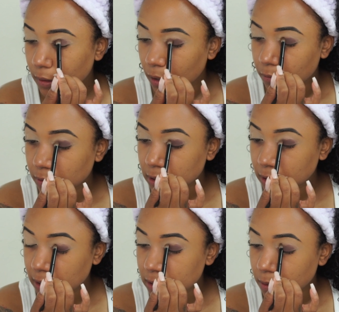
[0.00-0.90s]
And what's
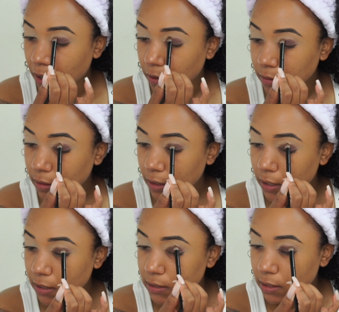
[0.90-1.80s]
nice about
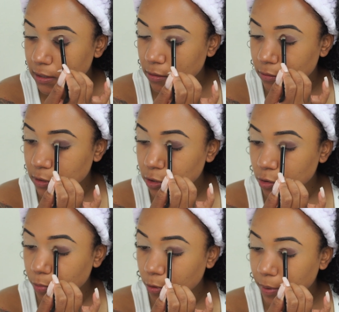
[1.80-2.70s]
these is they're
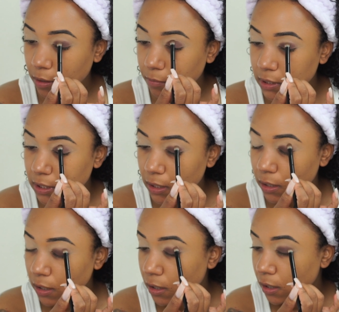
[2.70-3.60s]
super
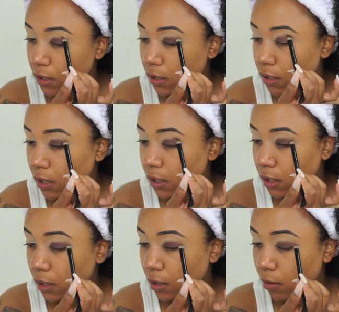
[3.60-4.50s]
pigmented
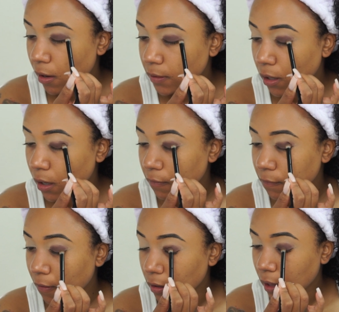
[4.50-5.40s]
and they don't have a lot of
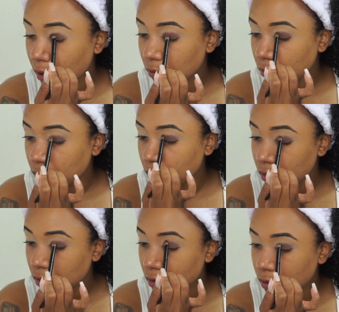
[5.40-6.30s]
fallout.
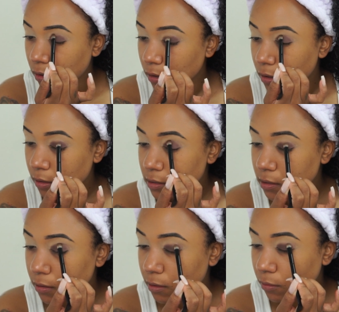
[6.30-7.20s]
So
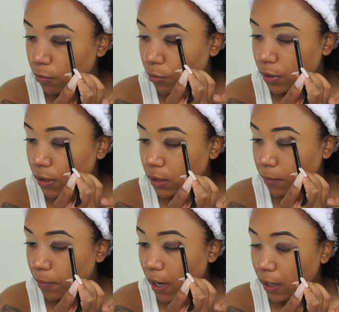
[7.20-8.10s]
you can really
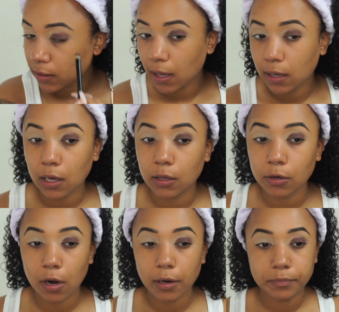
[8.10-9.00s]
pack that
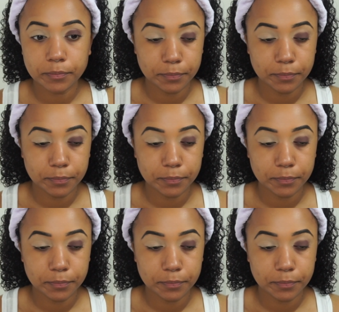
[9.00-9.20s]
color on.